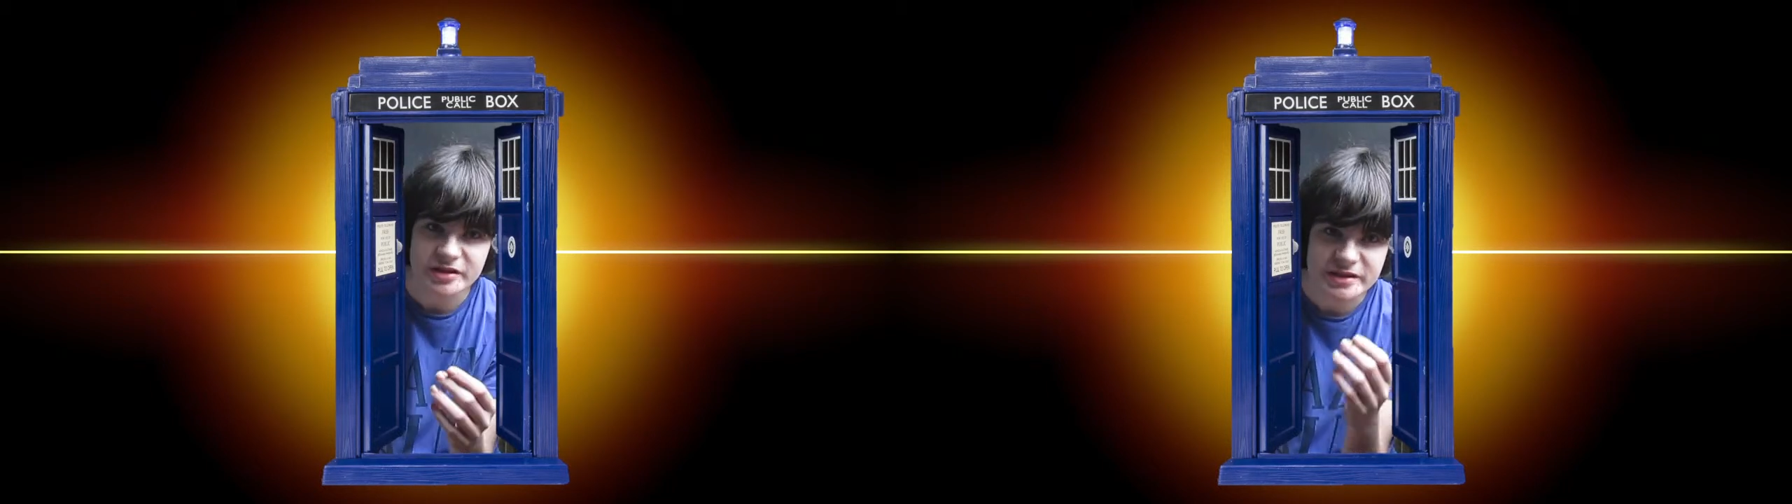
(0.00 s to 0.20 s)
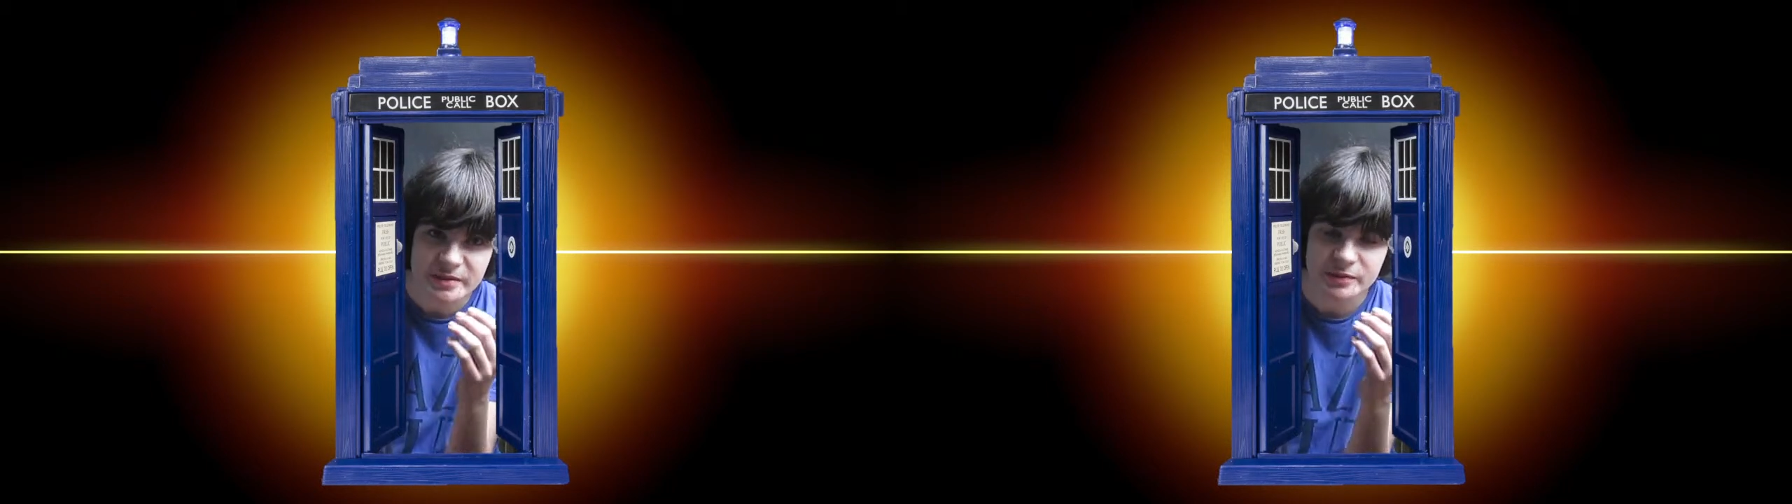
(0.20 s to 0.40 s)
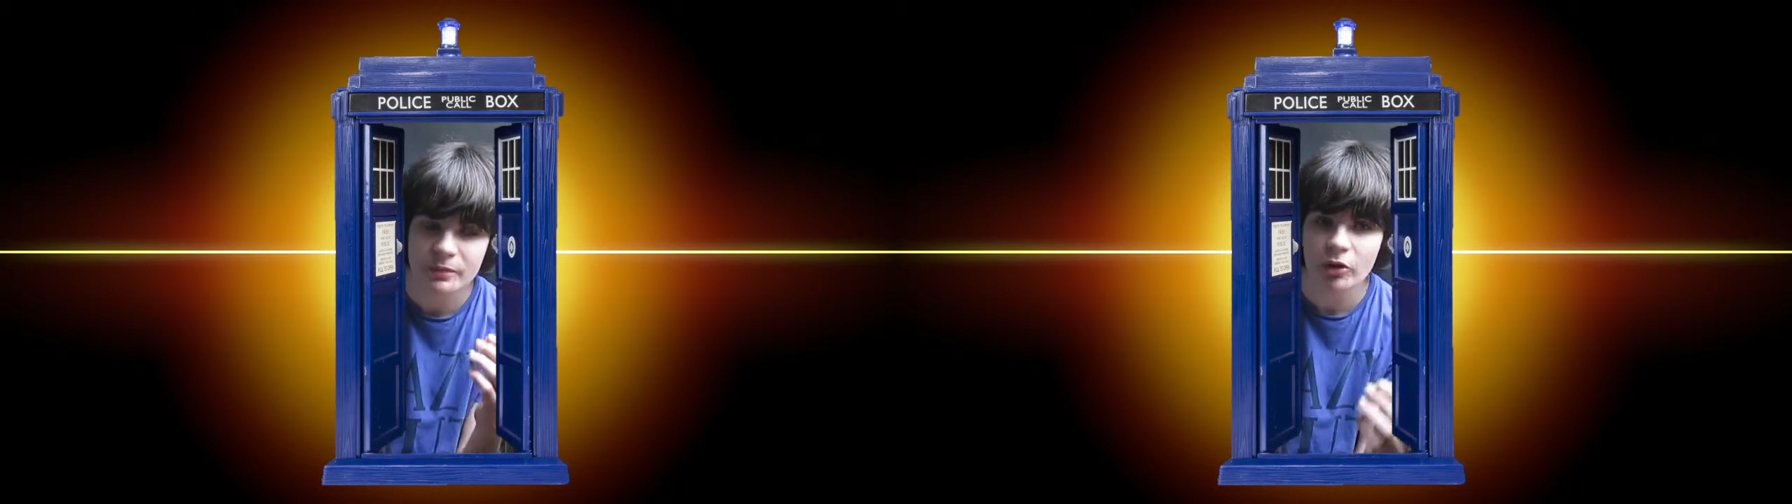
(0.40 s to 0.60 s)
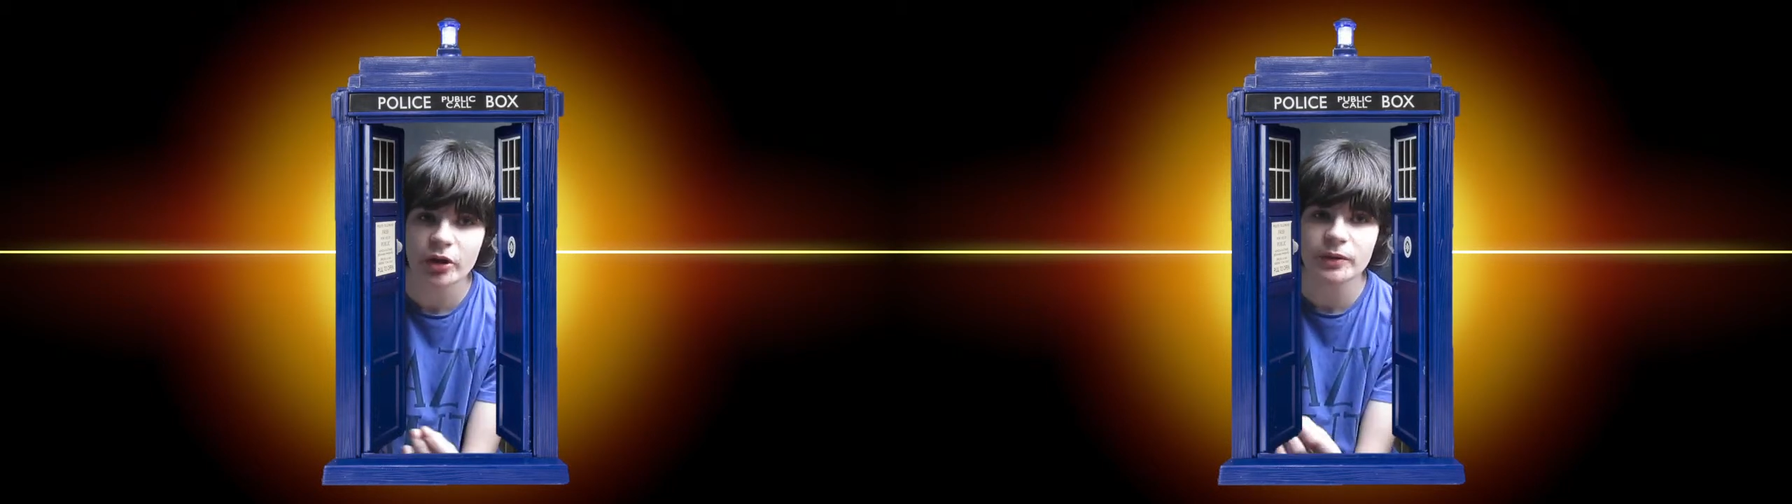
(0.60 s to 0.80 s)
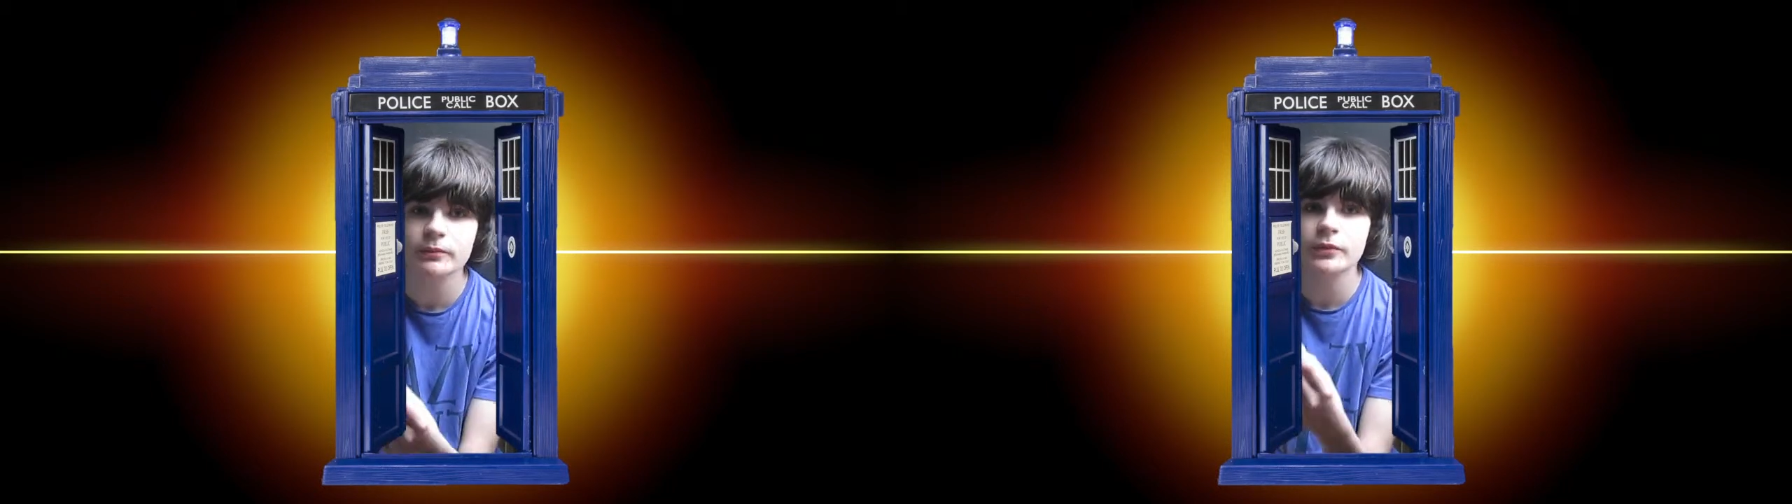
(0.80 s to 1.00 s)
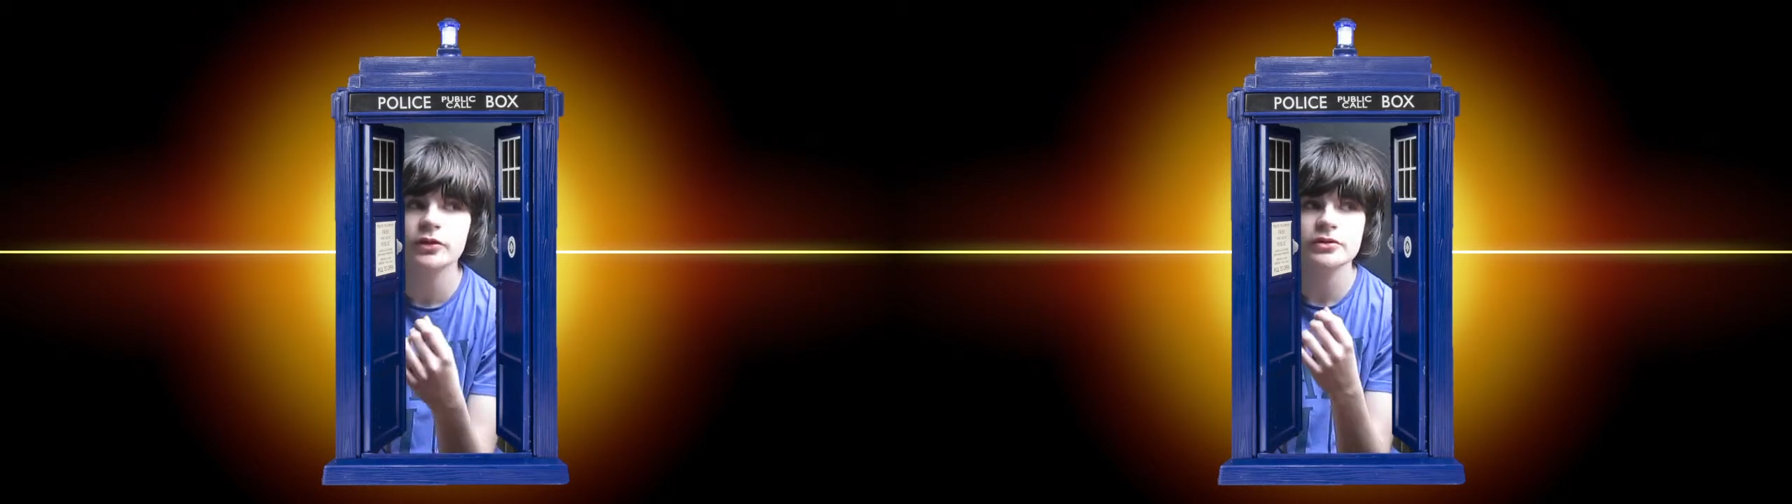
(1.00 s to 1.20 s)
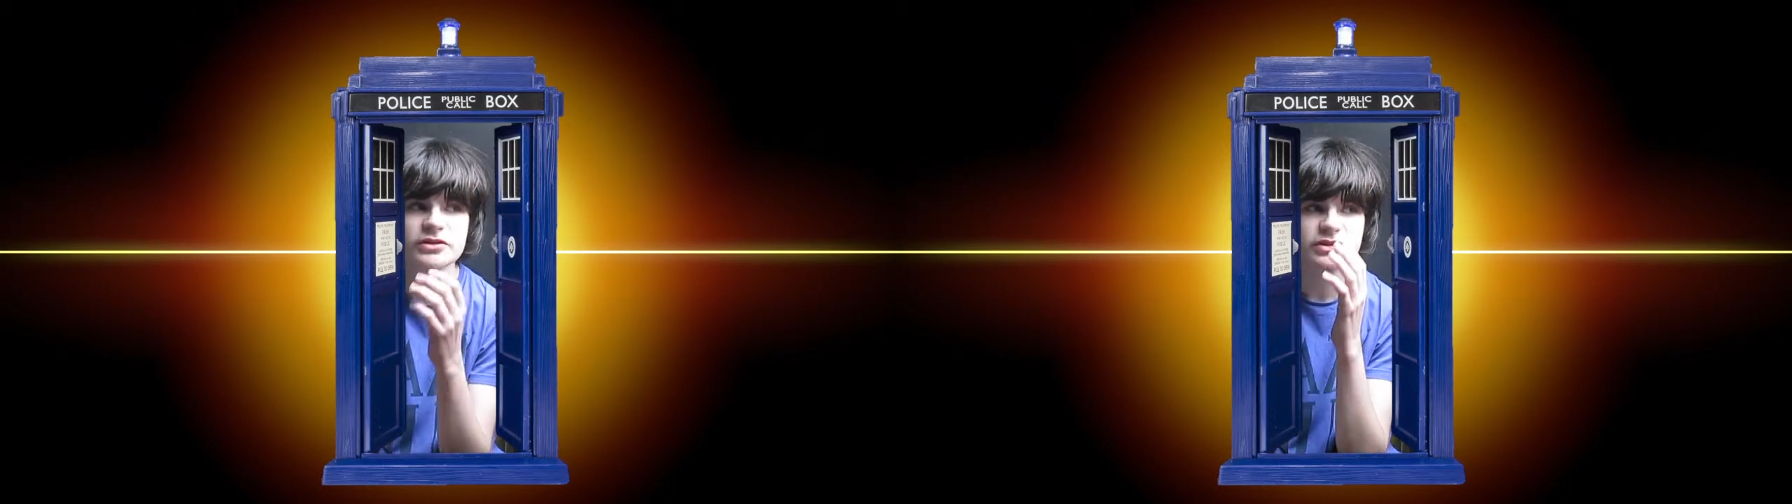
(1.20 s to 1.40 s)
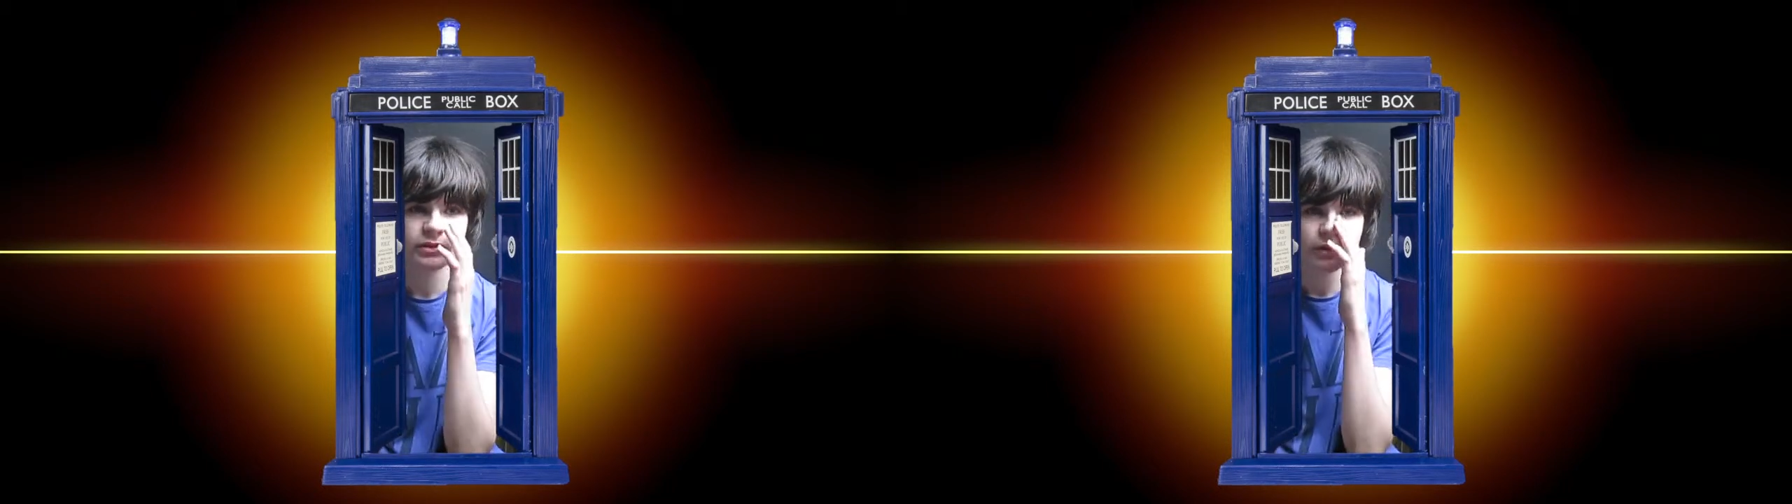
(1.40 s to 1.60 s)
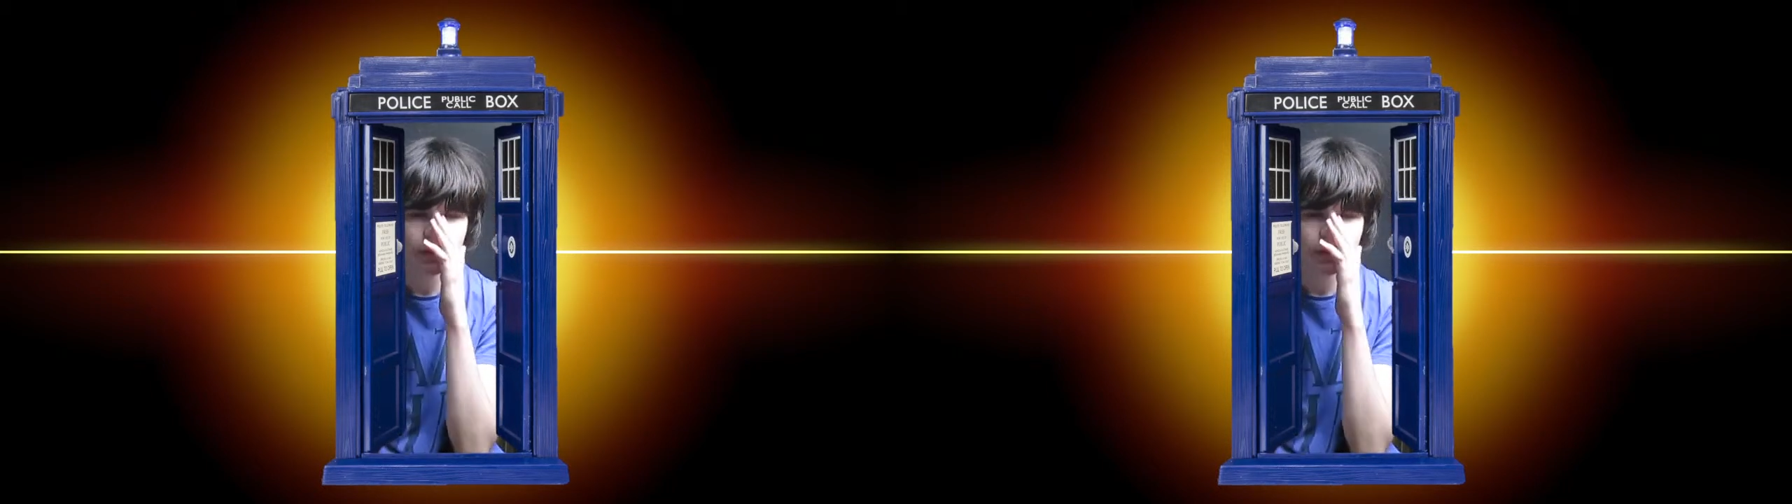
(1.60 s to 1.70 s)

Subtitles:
disappointment,